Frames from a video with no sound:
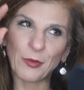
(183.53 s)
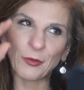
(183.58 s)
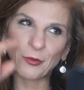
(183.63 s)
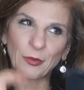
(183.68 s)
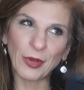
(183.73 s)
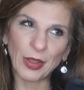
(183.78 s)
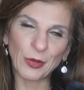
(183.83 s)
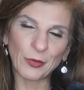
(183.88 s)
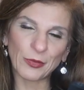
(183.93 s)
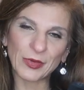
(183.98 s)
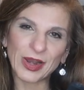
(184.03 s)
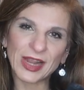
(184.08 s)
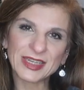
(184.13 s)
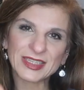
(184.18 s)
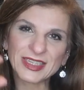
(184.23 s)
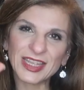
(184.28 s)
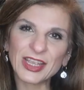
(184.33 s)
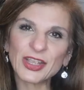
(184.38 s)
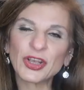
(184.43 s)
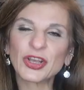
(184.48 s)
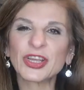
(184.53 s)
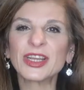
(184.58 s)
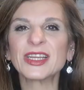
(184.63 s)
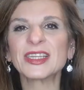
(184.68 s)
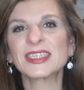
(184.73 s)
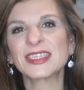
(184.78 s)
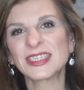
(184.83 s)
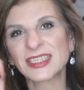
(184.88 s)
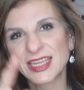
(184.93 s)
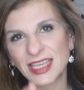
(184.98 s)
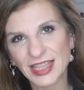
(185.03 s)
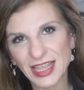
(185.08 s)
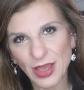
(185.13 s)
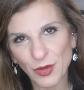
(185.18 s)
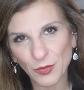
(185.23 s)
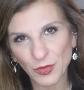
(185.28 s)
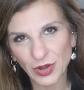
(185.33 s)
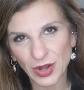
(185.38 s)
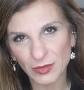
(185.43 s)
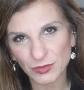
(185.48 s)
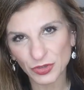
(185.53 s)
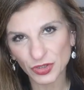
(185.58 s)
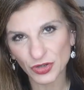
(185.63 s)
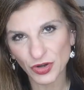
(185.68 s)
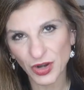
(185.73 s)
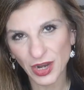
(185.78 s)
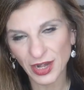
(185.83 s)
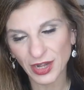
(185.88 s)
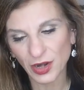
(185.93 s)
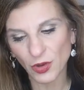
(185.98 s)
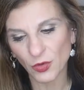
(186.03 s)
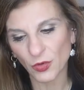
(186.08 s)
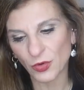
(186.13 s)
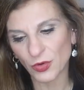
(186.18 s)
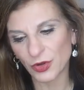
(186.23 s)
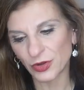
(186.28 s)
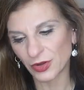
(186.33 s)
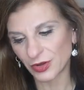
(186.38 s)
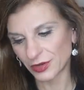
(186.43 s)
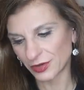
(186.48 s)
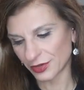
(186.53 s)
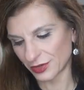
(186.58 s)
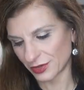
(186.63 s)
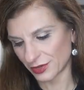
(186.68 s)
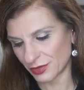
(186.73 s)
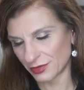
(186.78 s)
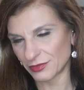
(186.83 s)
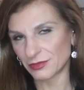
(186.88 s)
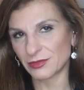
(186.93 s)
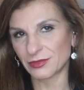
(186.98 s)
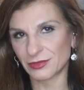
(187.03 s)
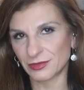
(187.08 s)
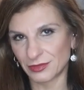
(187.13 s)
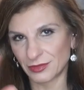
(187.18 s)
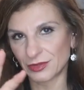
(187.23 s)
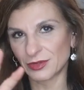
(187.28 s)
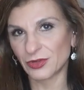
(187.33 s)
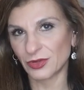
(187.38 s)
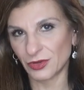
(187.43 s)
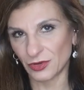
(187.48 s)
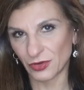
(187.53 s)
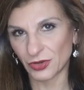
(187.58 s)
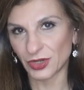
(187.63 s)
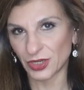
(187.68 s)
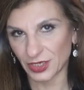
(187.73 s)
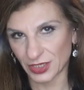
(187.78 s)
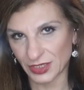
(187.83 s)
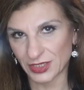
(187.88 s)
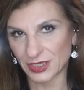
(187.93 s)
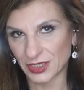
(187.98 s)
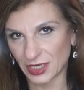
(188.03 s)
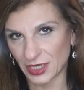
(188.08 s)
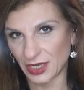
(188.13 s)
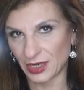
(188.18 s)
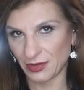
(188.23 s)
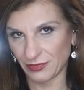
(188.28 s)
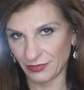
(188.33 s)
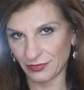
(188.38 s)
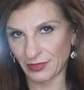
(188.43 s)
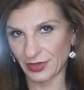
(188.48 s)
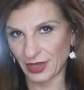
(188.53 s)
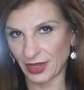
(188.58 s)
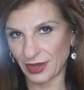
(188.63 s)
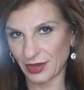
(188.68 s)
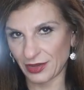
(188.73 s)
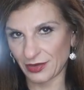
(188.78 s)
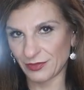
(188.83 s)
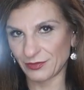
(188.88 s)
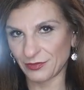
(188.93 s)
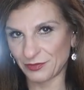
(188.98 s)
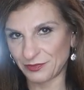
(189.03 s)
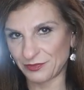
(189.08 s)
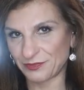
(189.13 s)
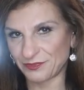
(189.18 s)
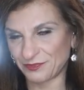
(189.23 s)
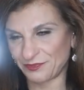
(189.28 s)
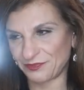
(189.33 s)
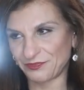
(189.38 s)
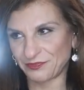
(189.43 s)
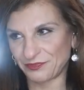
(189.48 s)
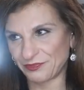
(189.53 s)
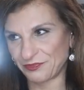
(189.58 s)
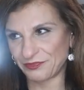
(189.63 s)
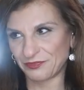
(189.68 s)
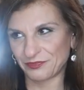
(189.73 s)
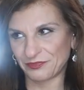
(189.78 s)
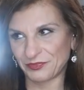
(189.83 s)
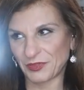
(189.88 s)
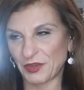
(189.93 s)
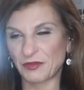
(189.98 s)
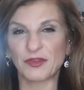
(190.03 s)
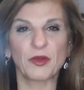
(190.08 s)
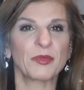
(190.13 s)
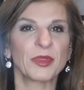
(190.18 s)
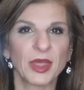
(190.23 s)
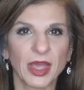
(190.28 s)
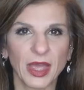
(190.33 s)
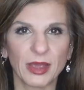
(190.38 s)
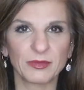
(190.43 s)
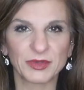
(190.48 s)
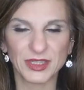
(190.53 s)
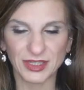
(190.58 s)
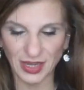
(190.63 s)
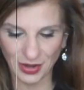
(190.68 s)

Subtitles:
Well, when I say you're going to see that when I'm trying it on, you're not going to see like from the hips